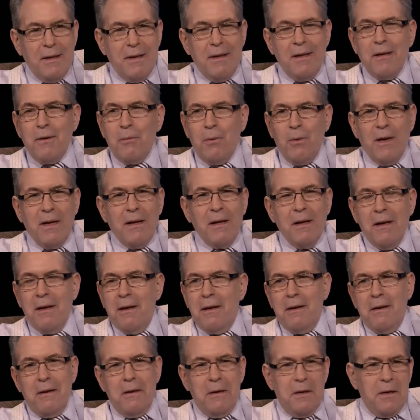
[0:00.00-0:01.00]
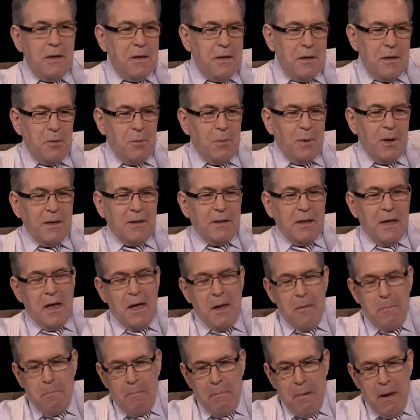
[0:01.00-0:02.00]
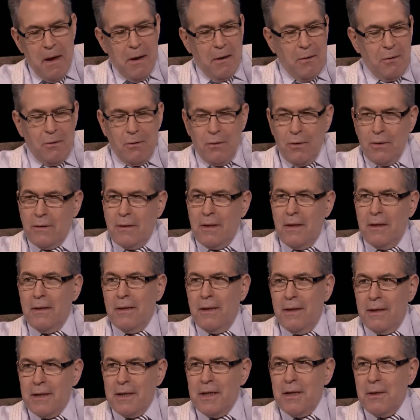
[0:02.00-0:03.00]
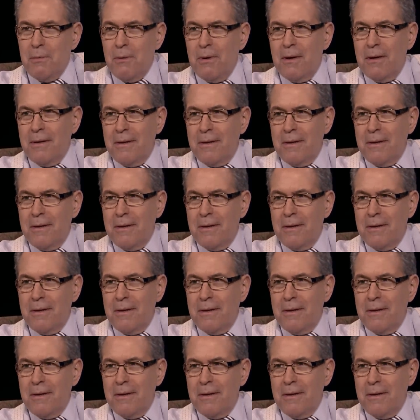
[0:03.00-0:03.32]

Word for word: he a want, real name. He, he didn't want the hip bagel or Tin Lizzie. He, he didn't